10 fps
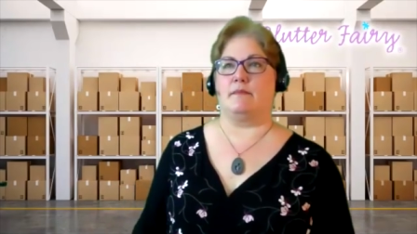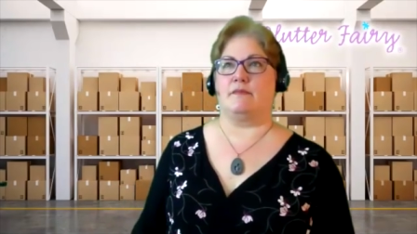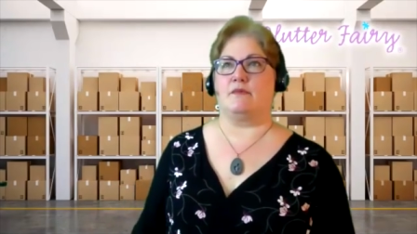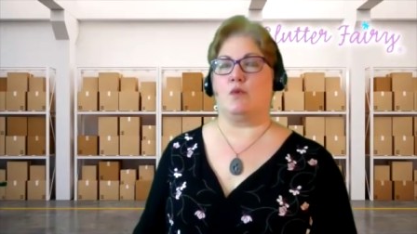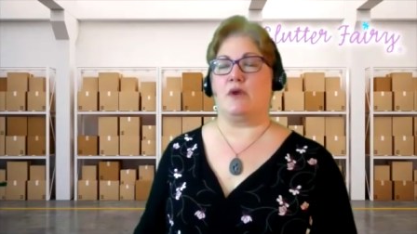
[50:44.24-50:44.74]

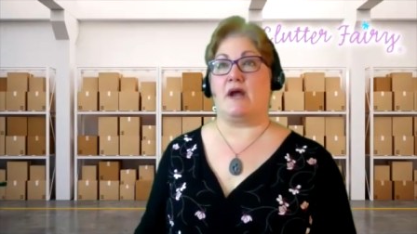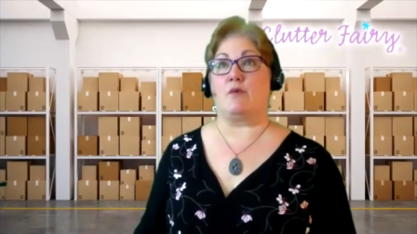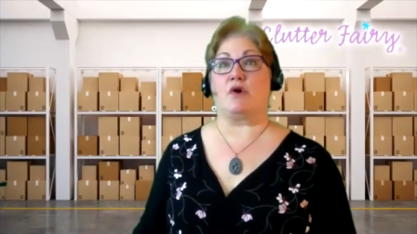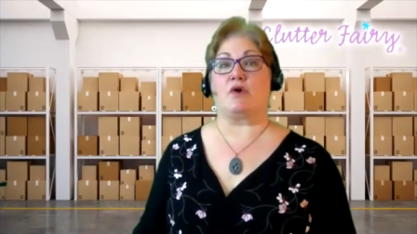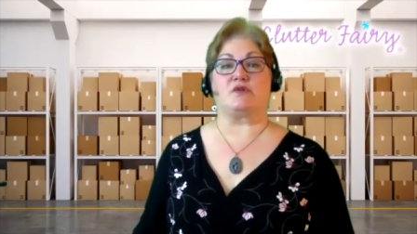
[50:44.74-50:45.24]
When I
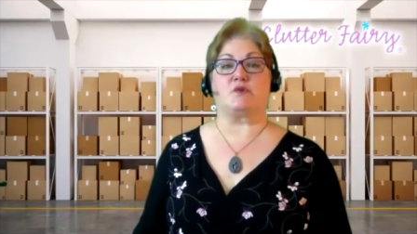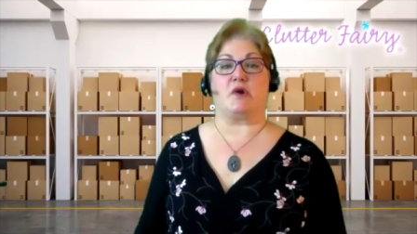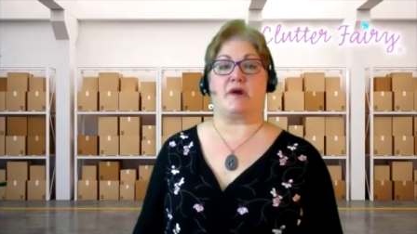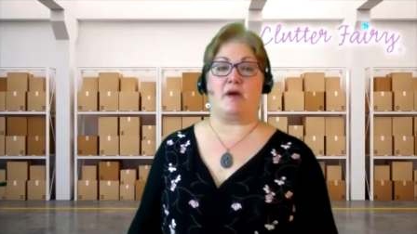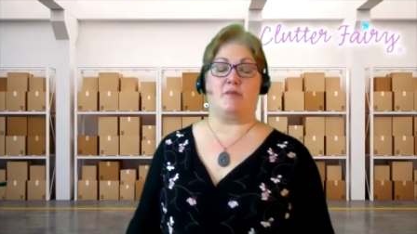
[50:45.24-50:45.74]
work with
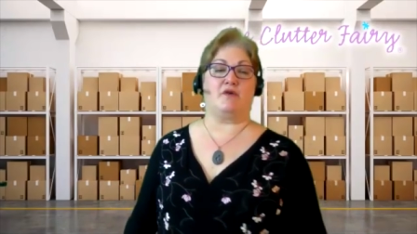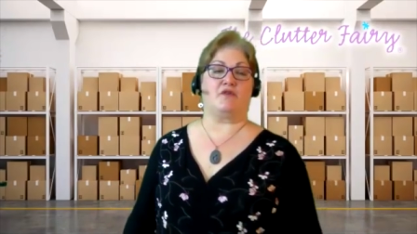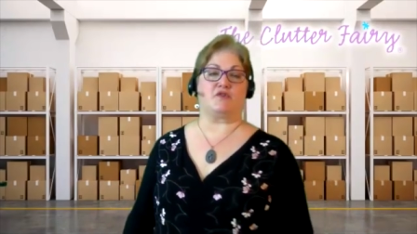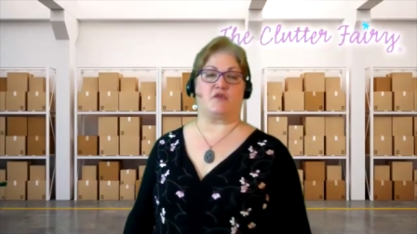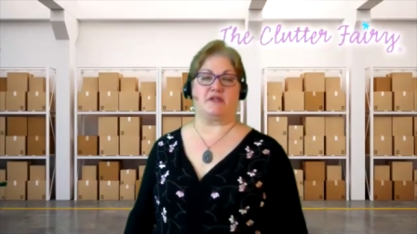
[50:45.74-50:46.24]
Square Cow
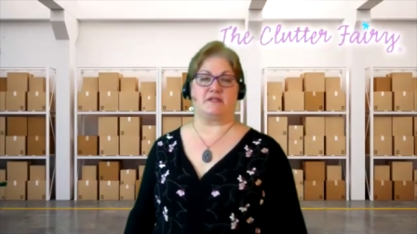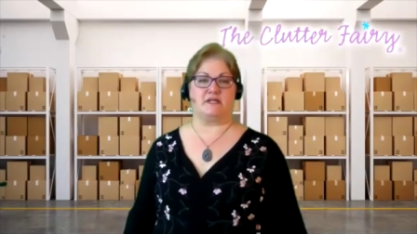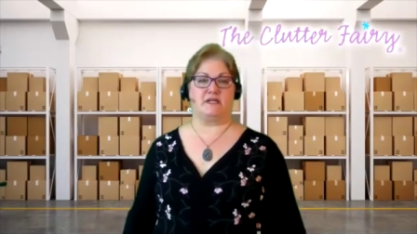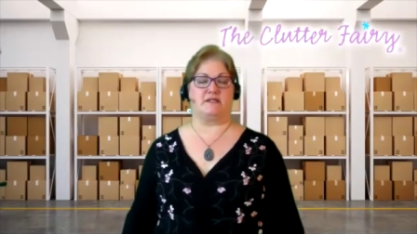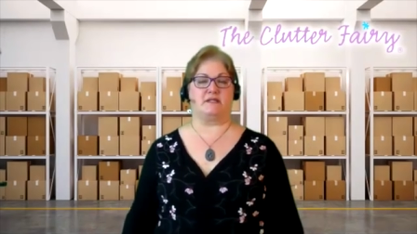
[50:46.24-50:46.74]
movers, for
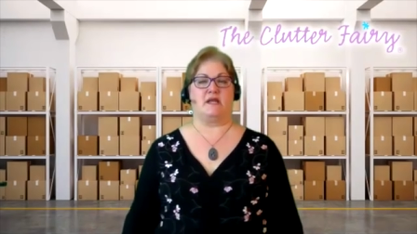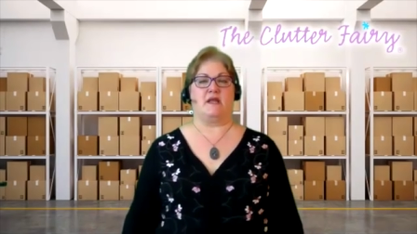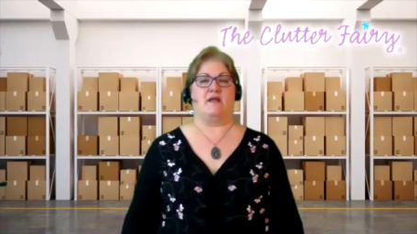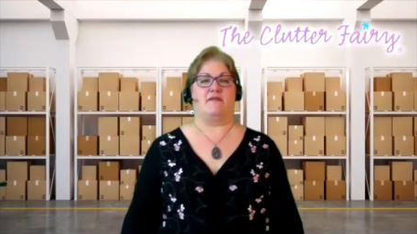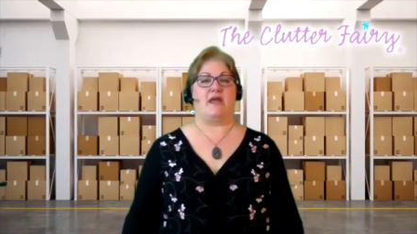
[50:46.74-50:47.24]
instance,
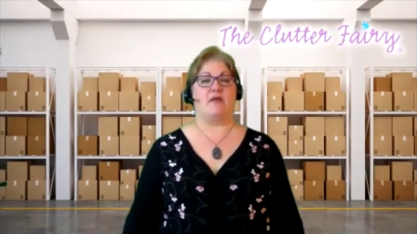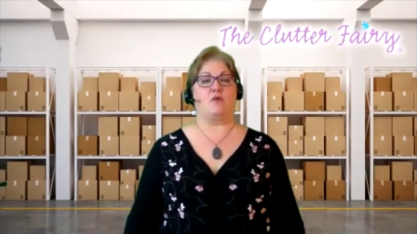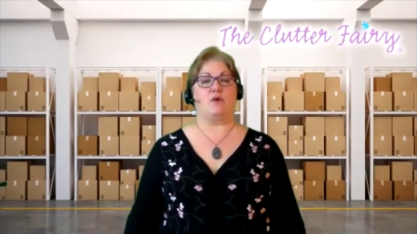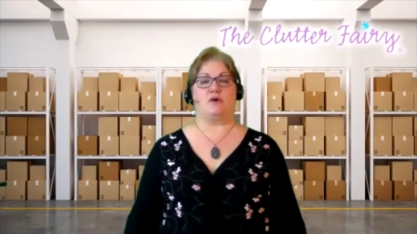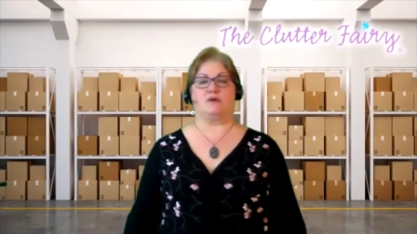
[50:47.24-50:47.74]
they
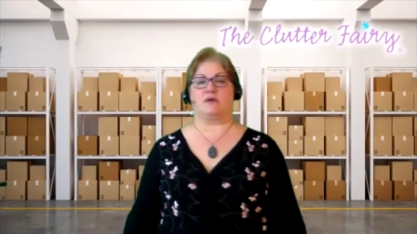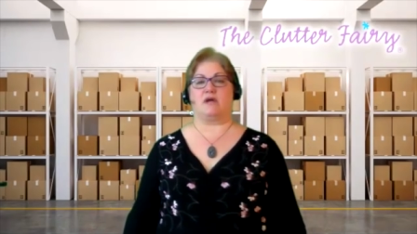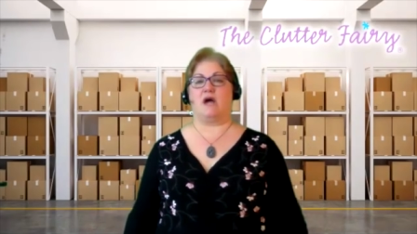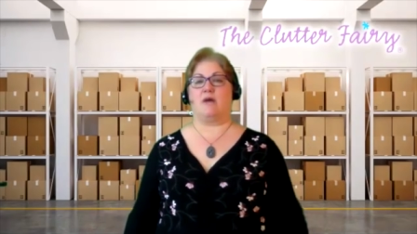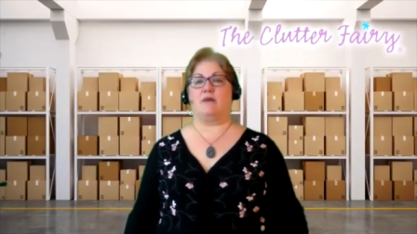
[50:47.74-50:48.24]
will
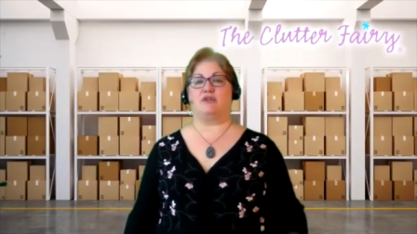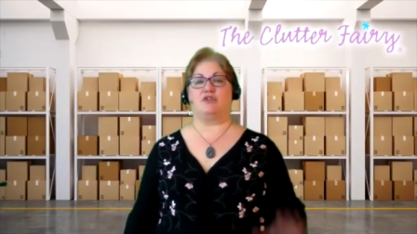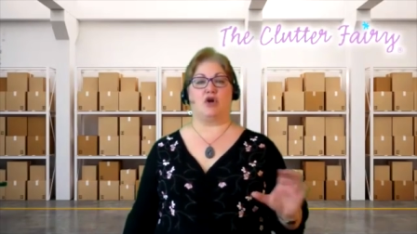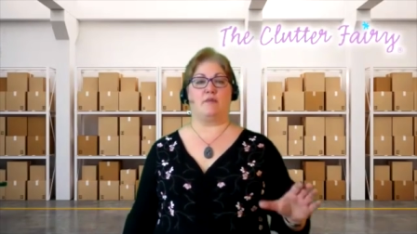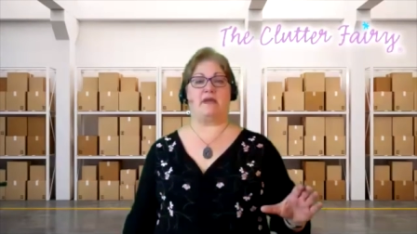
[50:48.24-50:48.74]
come and
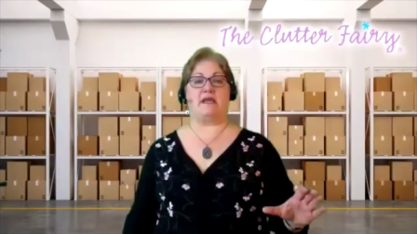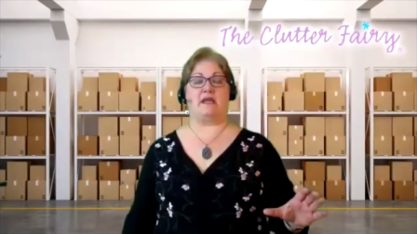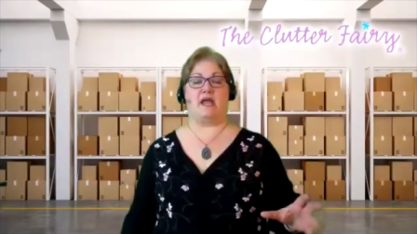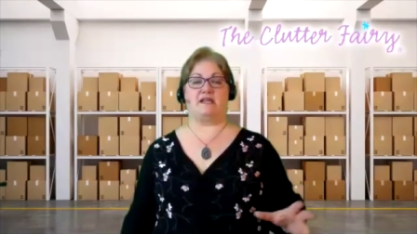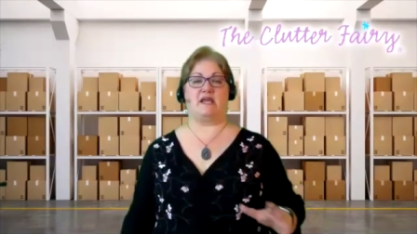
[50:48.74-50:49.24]
show
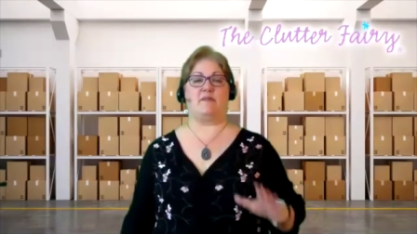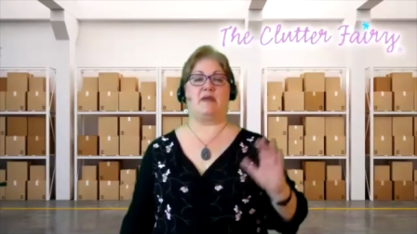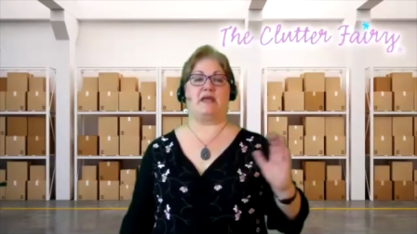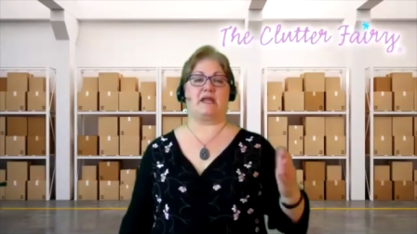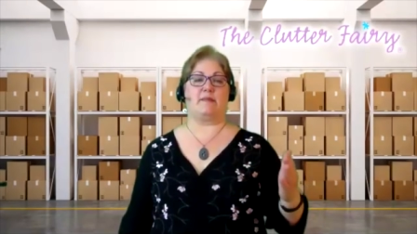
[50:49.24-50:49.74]
me as they
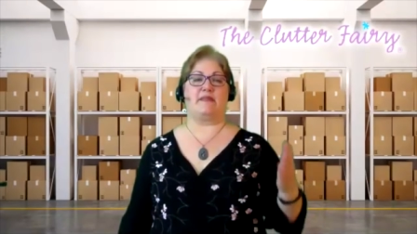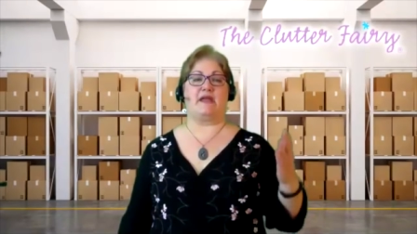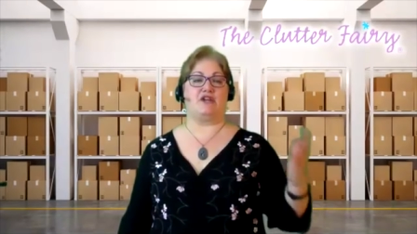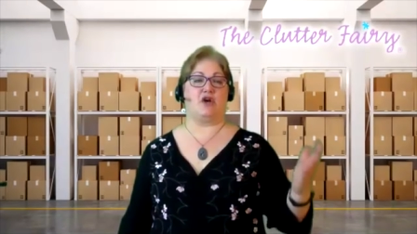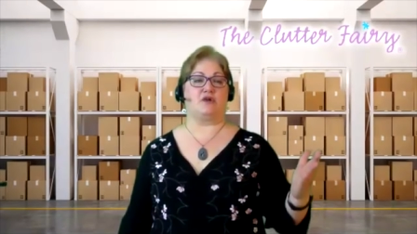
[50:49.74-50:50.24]
pick it up
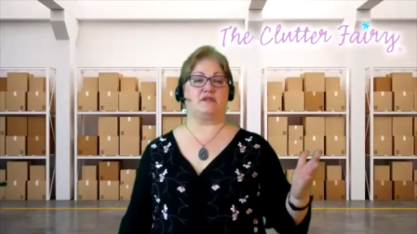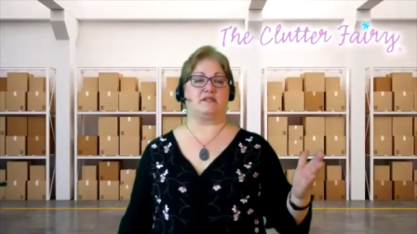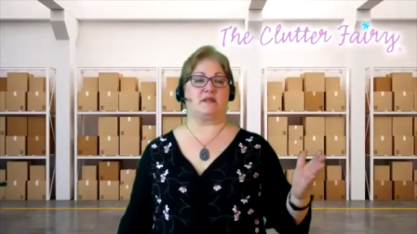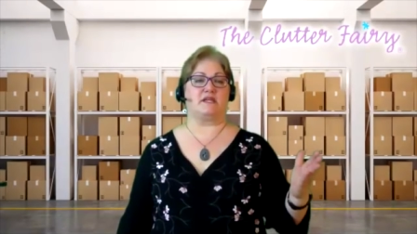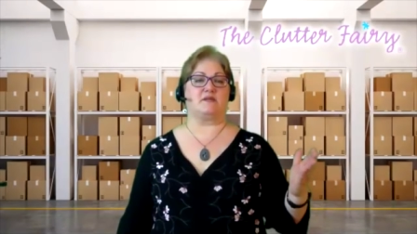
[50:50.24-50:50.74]
and they notice
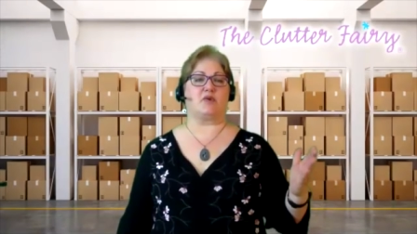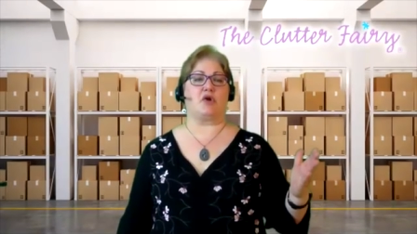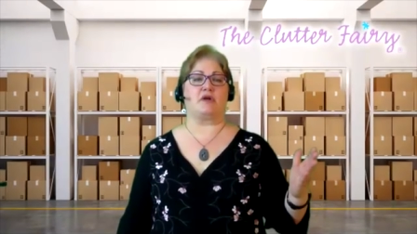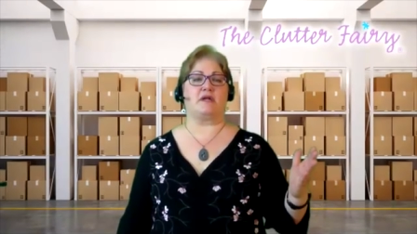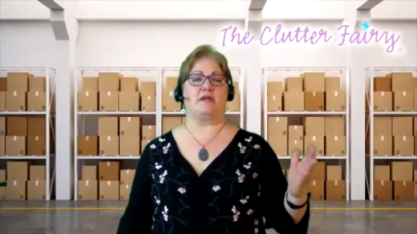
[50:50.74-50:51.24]
that something's
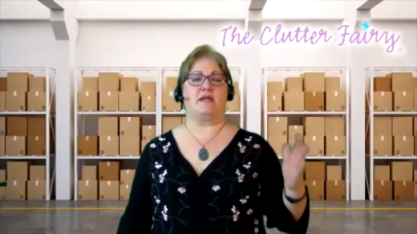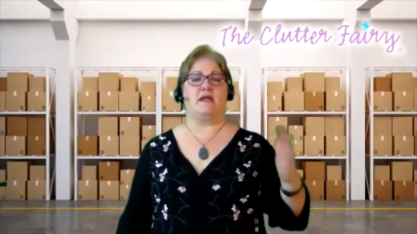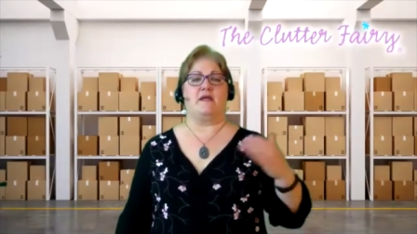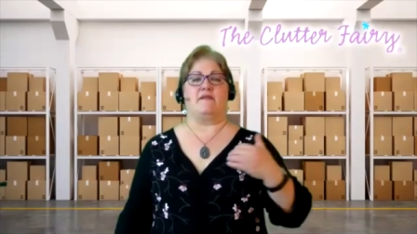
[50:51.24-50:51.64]
broken.